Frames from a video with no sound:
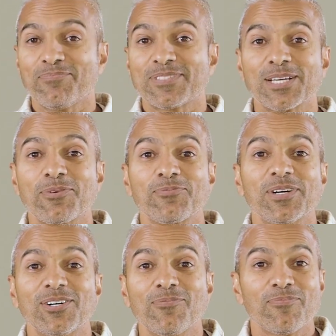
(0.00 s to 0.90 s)
someone
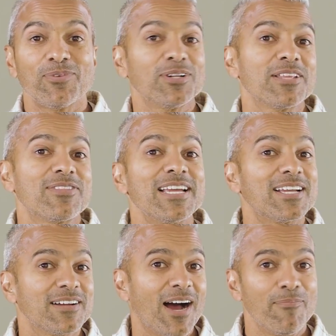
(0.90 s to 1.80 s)
will
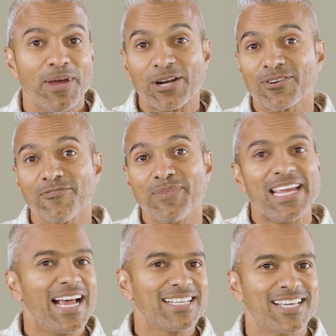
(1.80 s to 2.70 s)
think better of
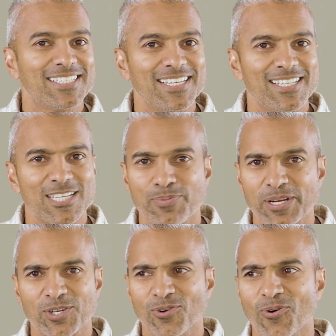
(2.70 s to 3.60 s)
me as they see this
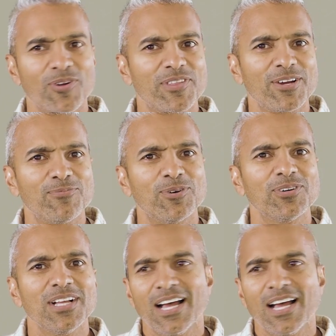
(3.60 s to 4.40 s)
picture, or they will,